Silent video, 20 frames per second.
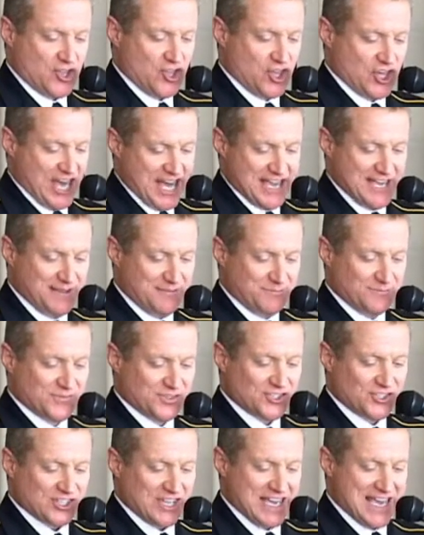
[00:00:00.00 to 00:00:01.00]

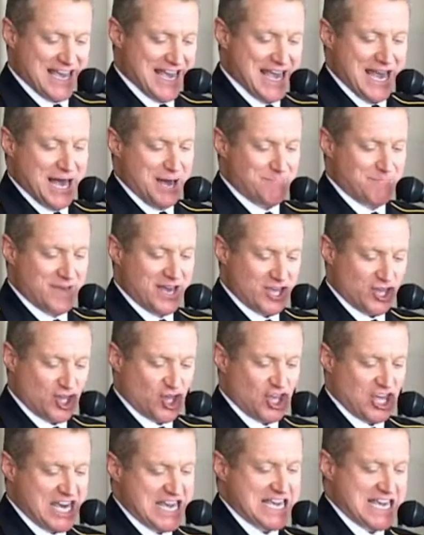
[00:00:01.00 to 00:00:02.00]
James M.
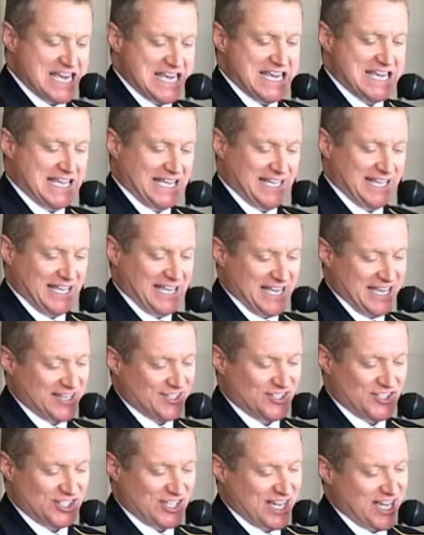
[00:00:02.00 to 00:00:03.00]
Sheehy
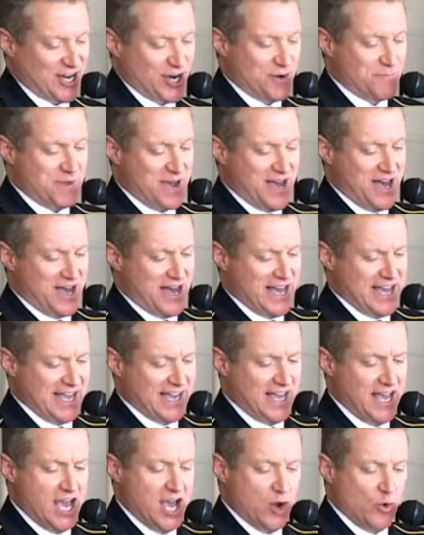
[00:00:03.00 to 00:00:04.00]
is
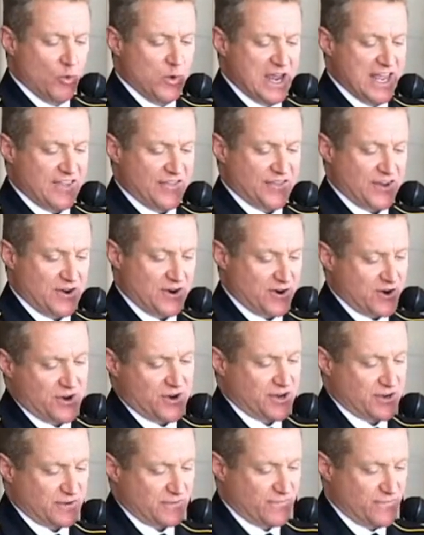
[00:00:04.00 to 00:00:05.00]
hereby, with
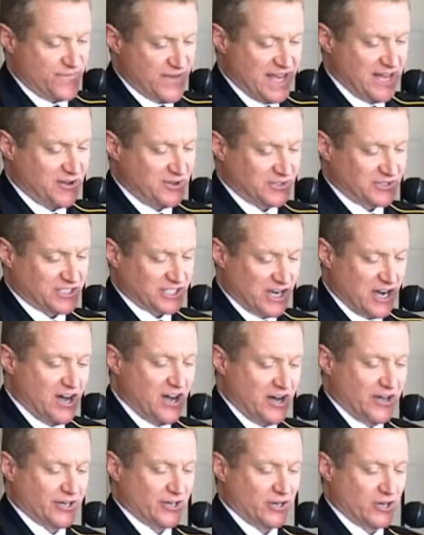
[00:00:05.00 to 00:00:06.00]
heartfelt
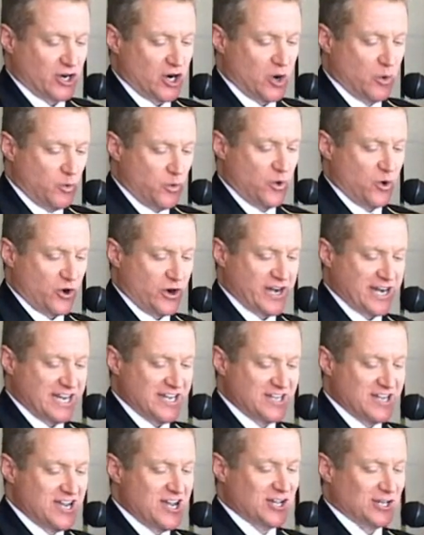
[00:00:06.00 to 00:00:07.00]
honor,
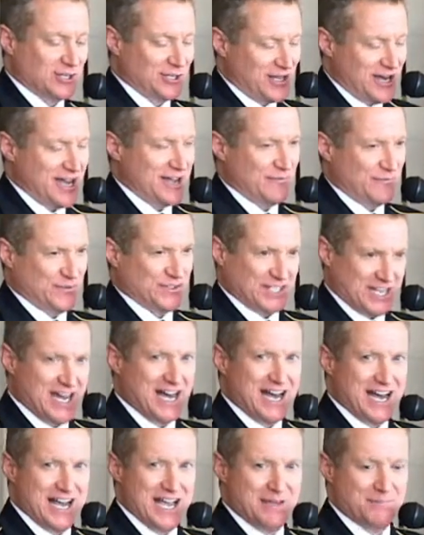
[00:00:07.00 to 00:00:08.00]
awarded
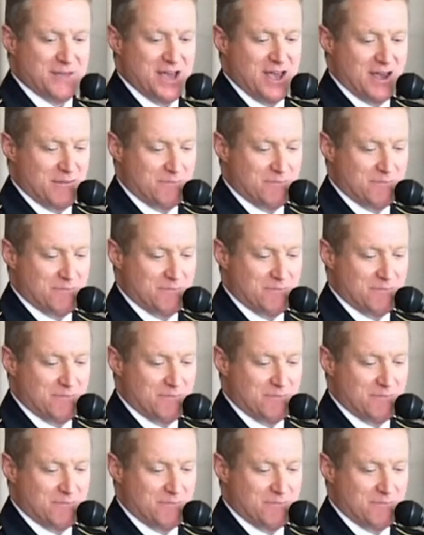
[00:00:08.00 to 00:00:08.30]
lifetime